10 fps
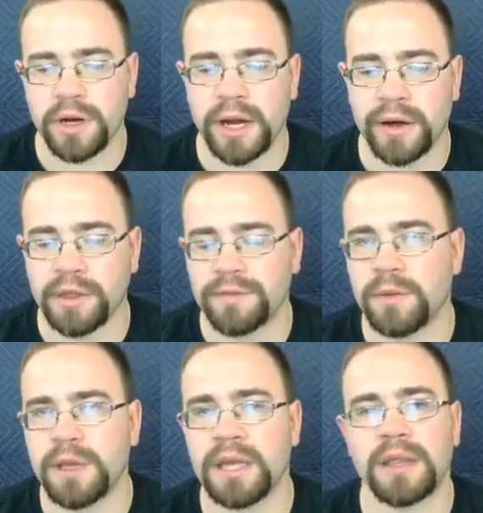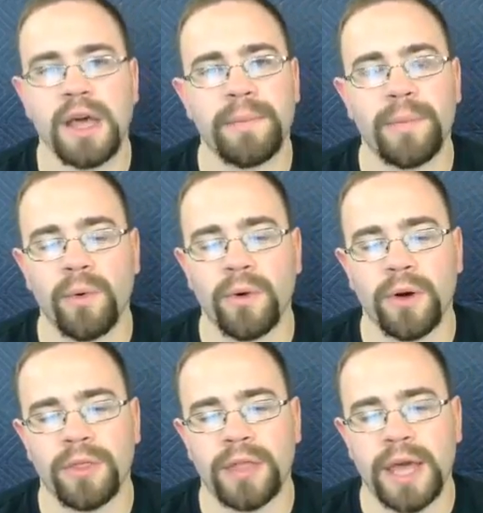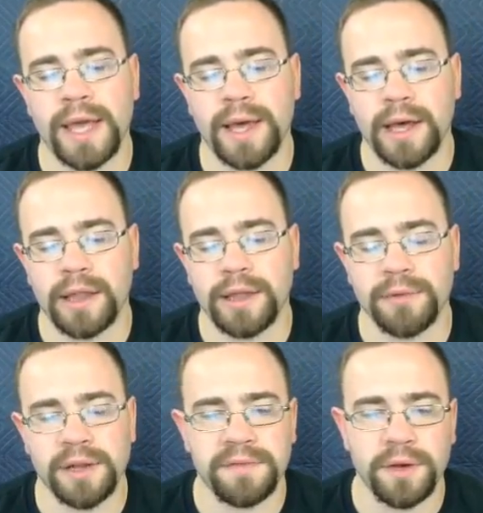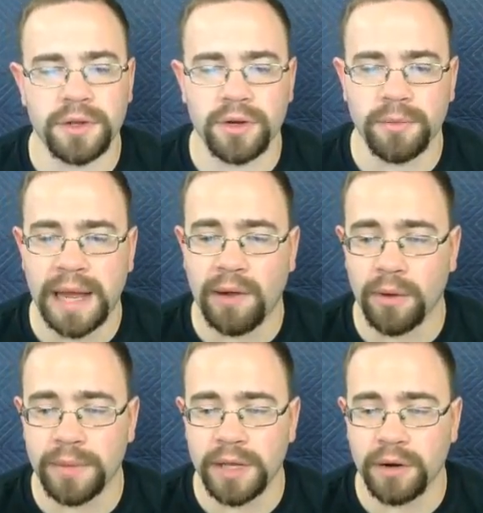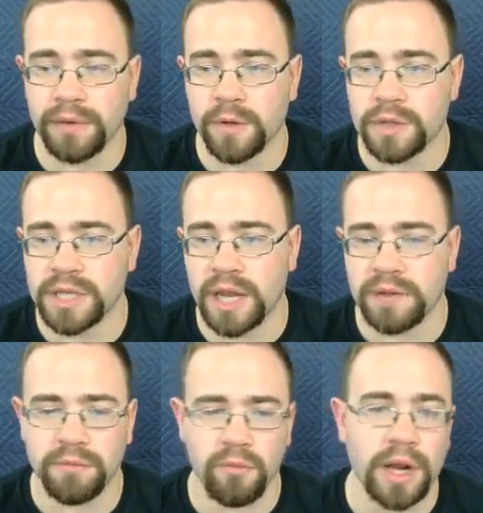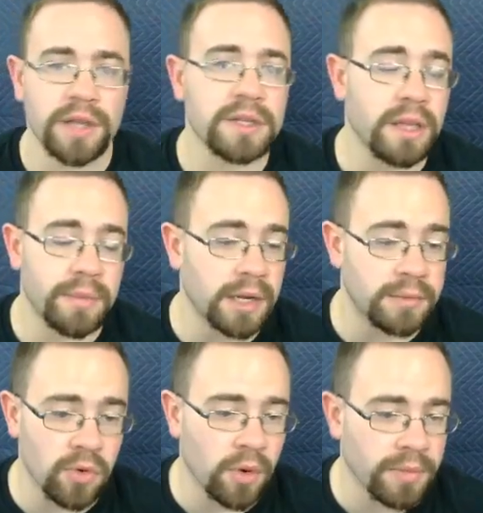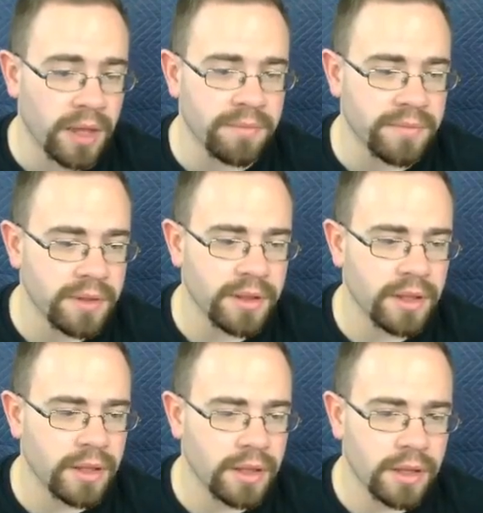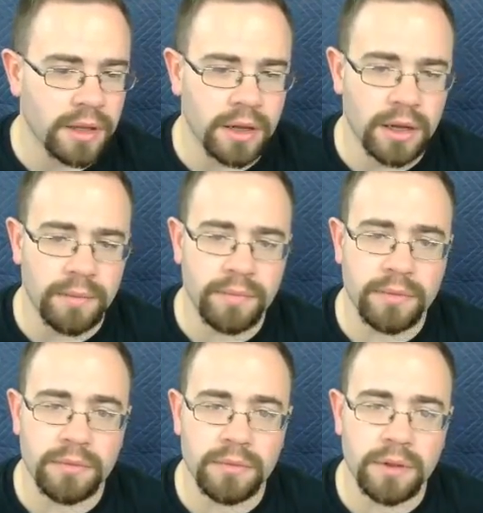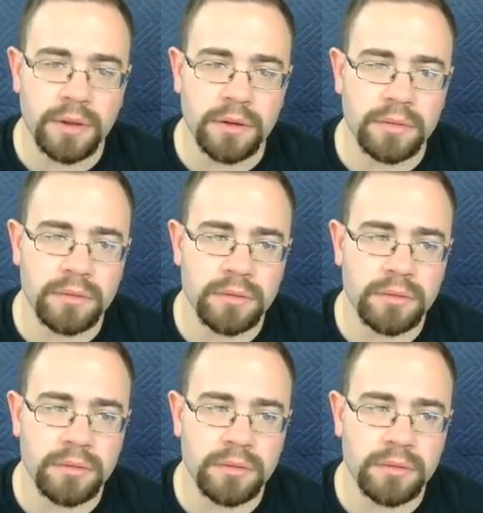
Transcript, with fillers: your health if you eat them, or they uh, they refill your power meter if you just kind of run into them and absorb them. Um, oh.